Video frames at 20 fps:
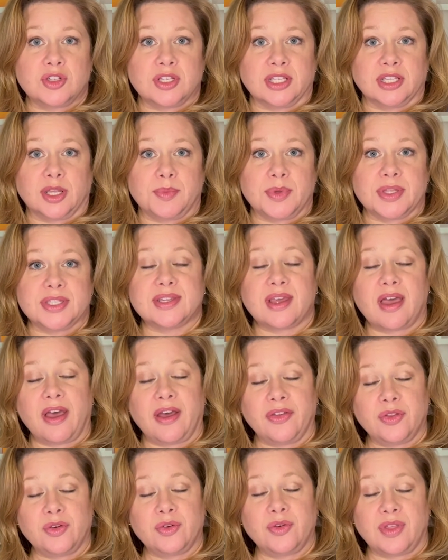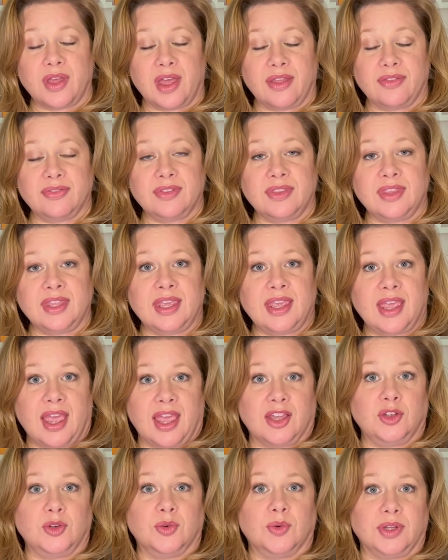limits other than the
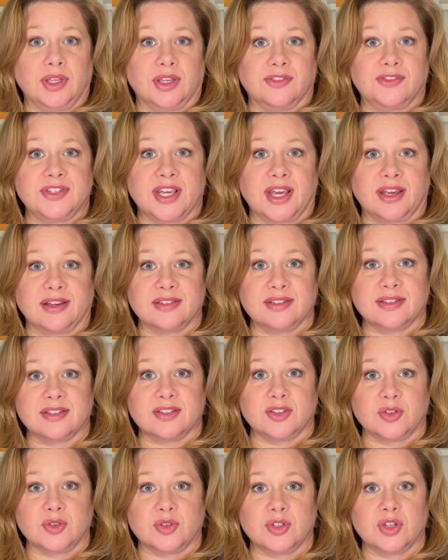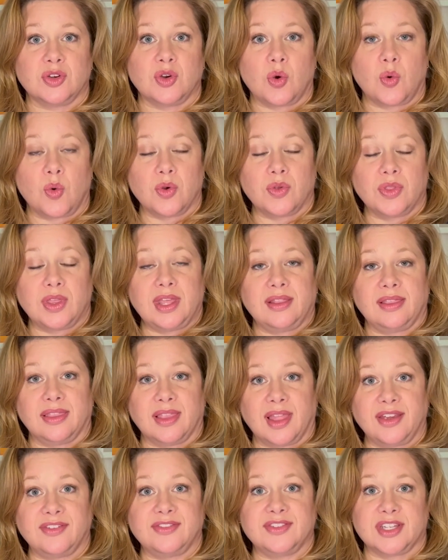annual gift tax exclusion or the
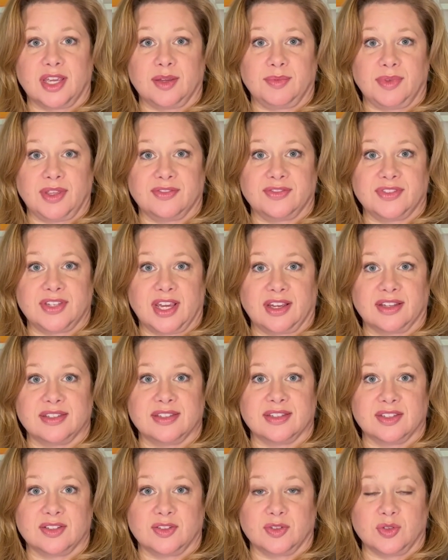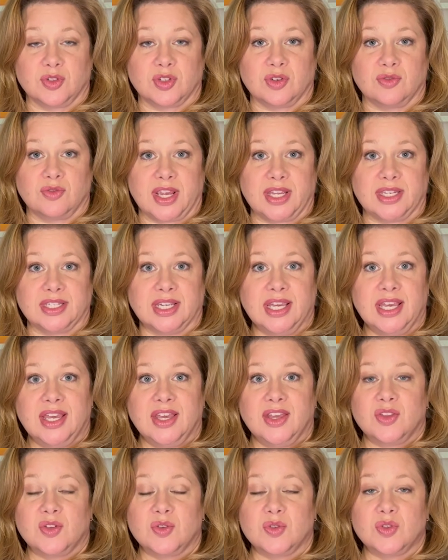lifetime gift tax exclusion rate.
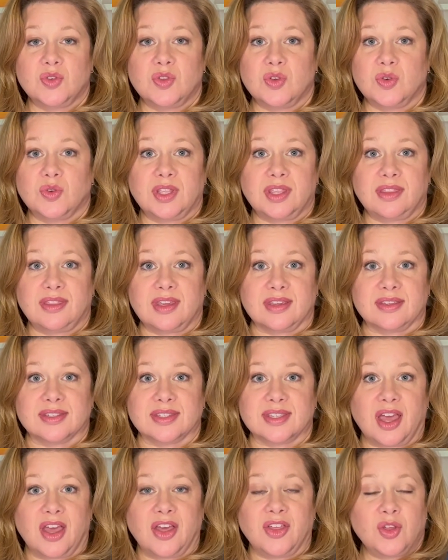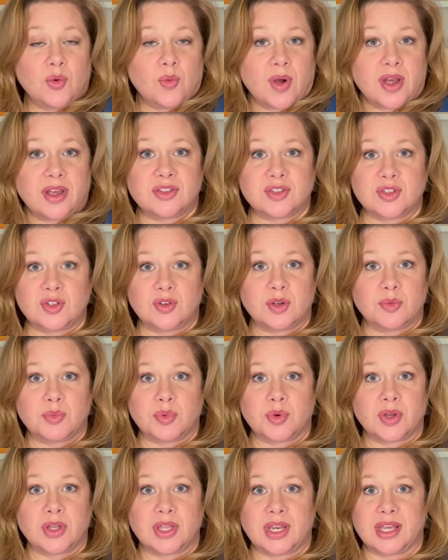Those are the only things. Otherwise, you can
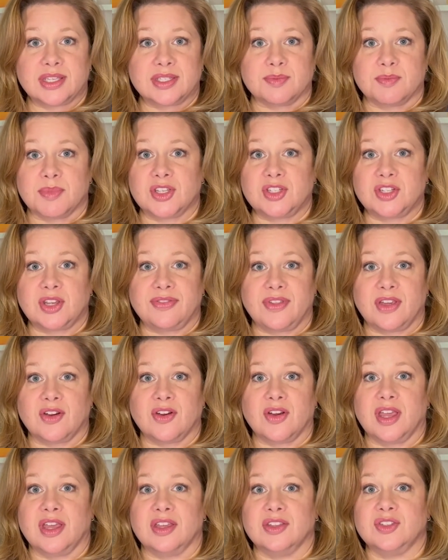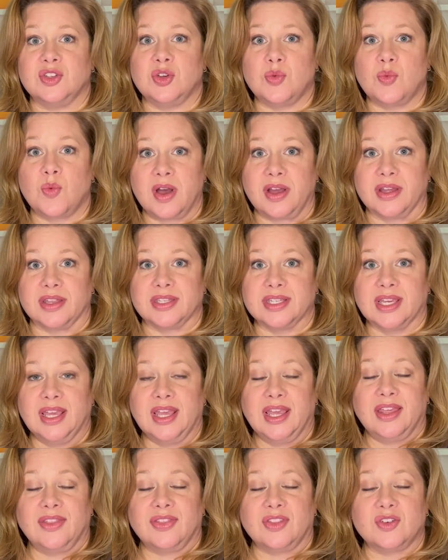put as much in there as you want.
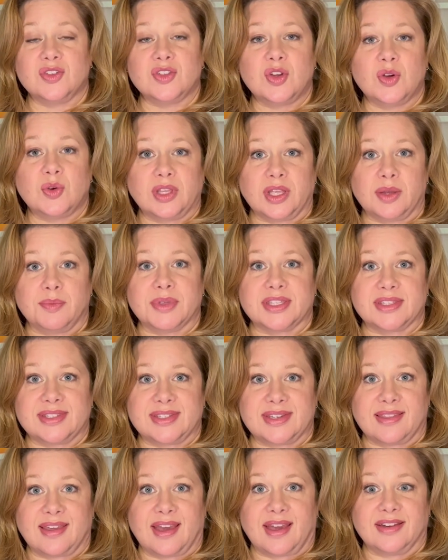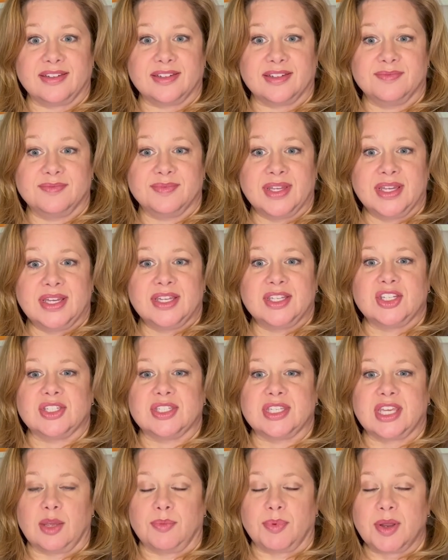There's no limits to that.
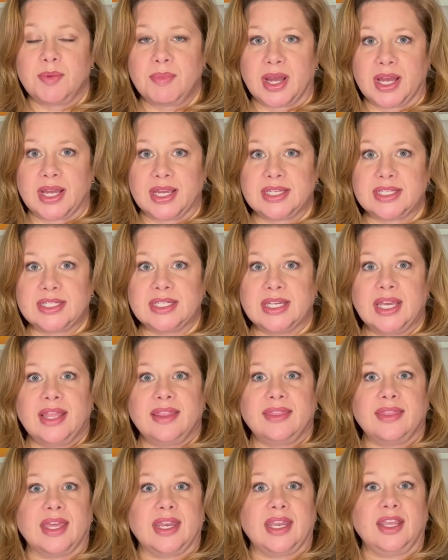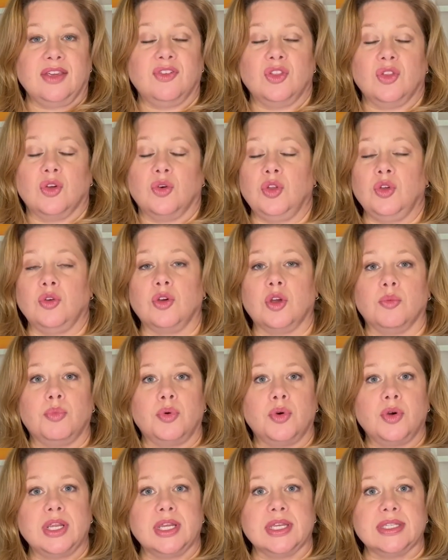Just keep in mind that even though you can
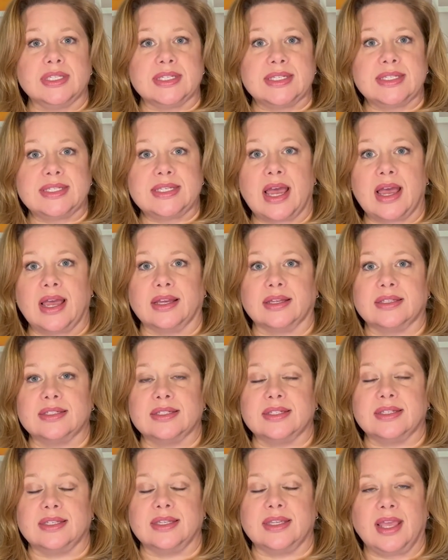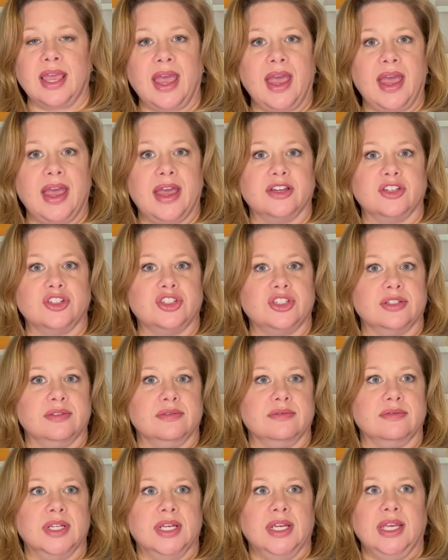put in stocks and cash
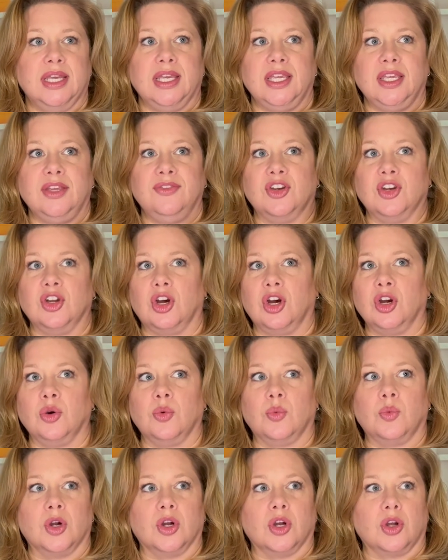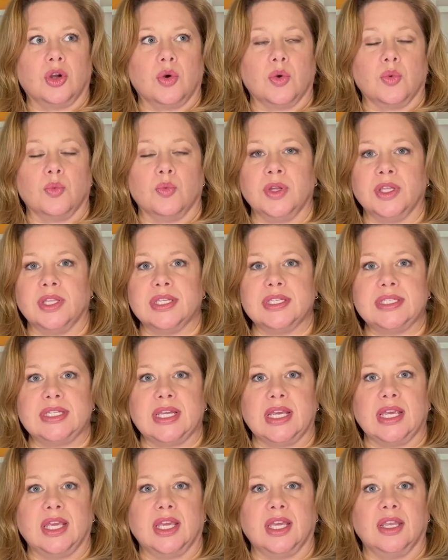and even artwork or real
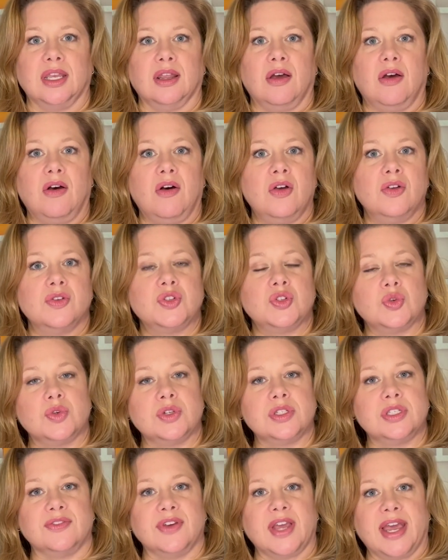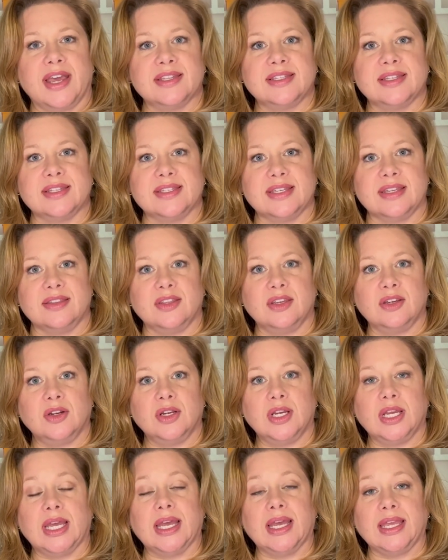estate and all sorts of assets in
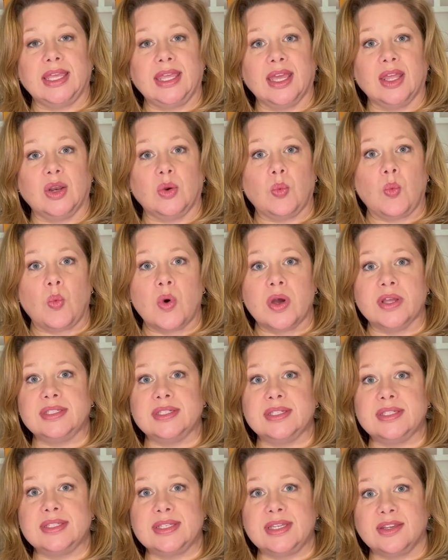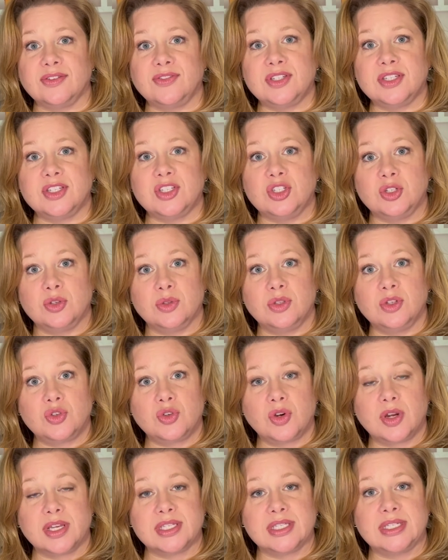there, again, once it's gifted to the
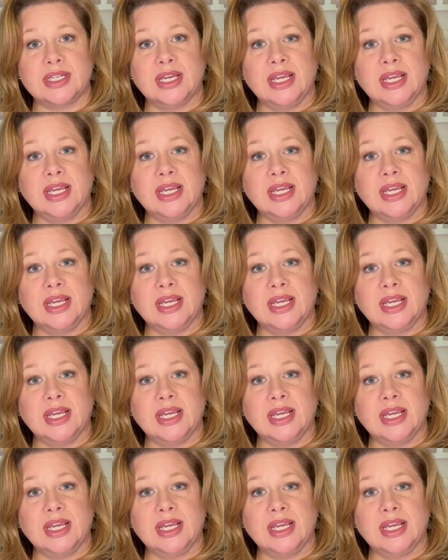trust,